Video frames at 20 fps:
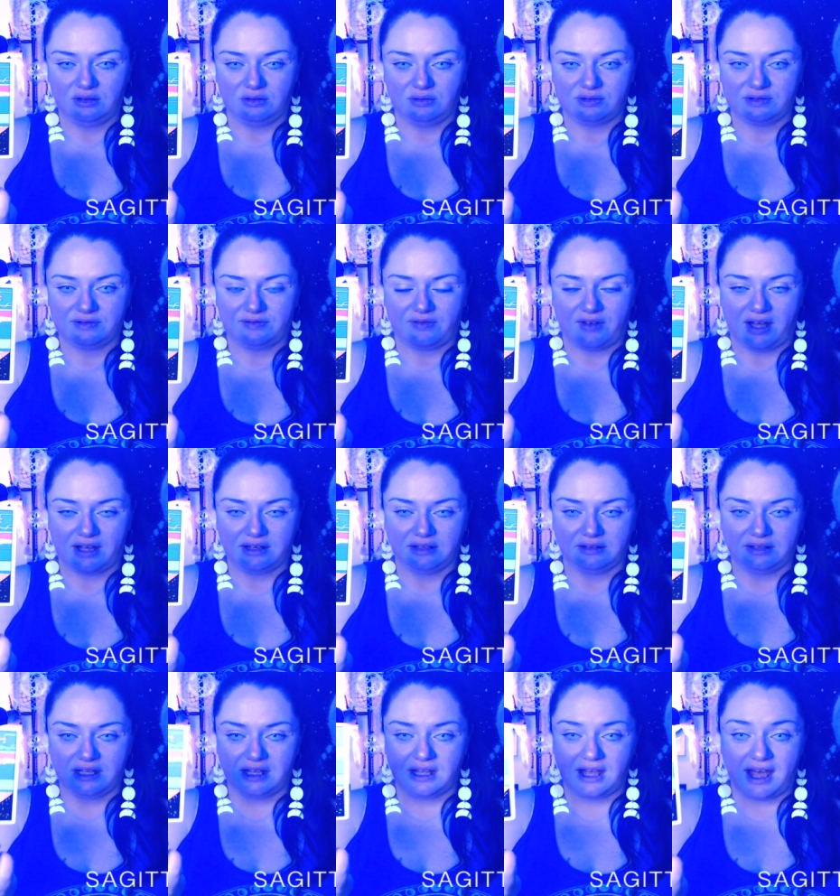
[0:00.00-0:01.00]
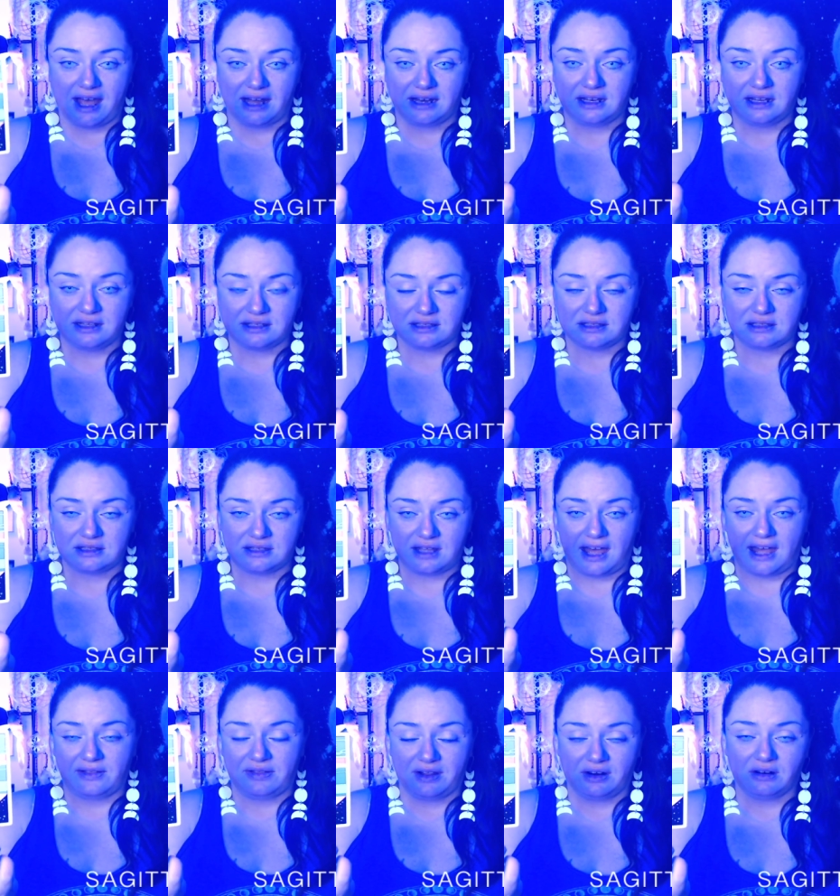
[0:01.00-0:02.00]
who's finally
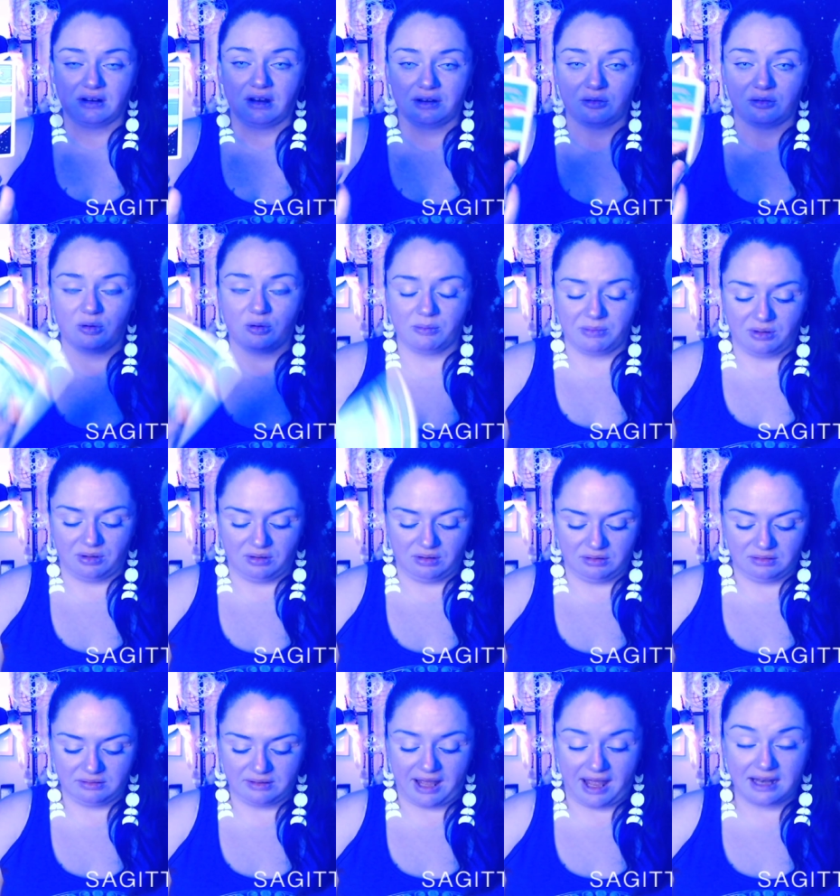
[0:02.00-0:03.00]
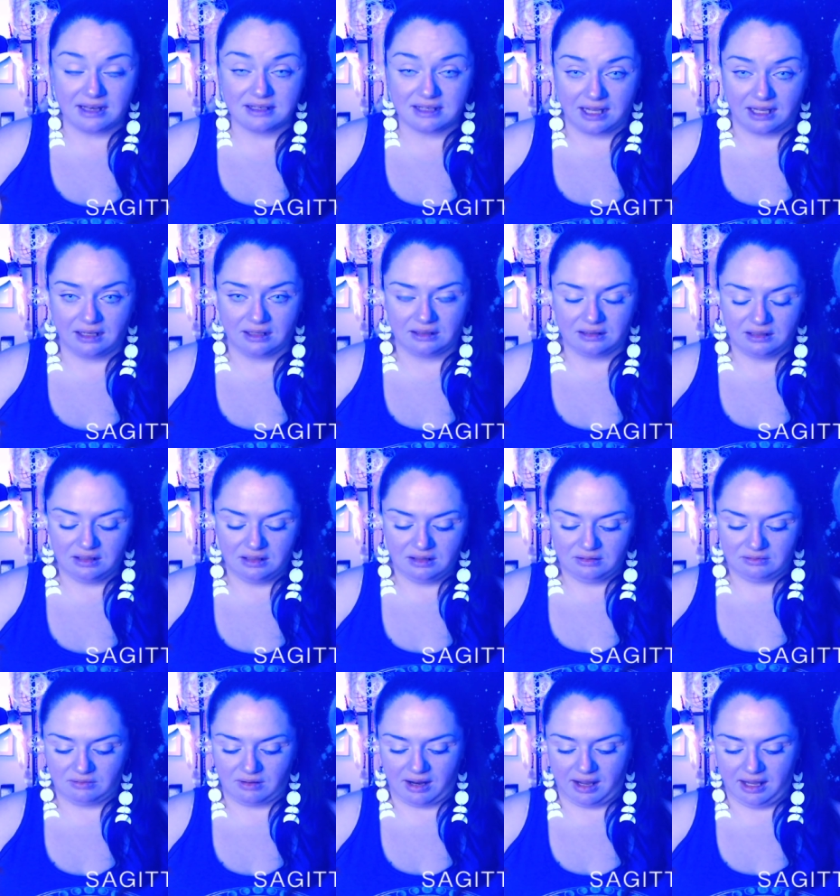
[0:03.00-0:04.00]
had their honorable ending,
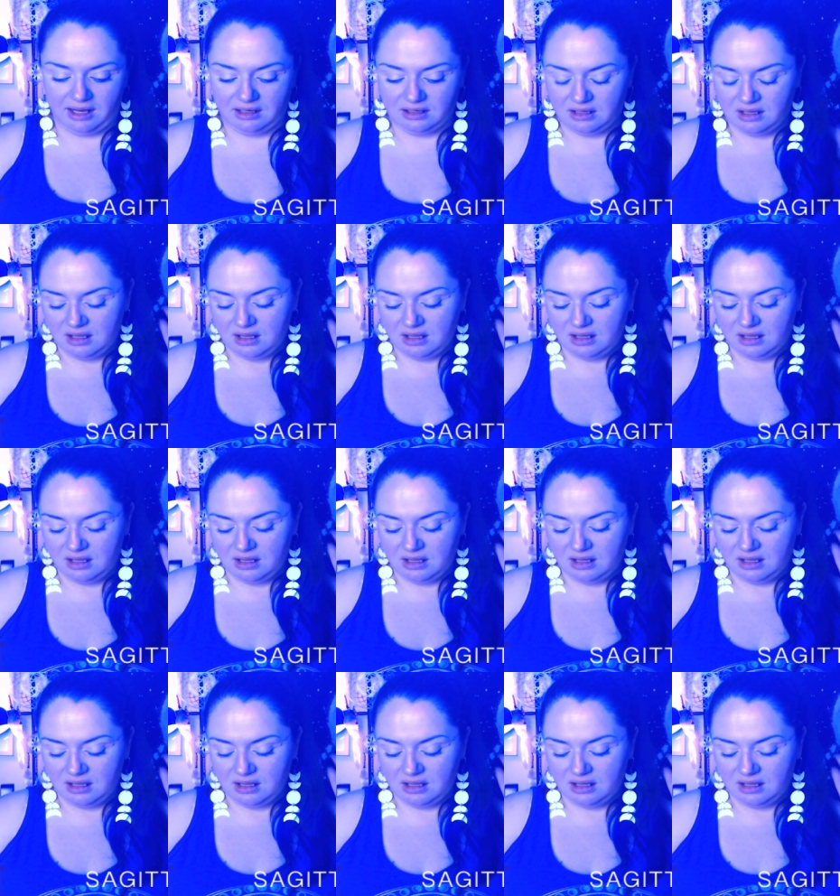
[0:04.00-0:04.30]
right?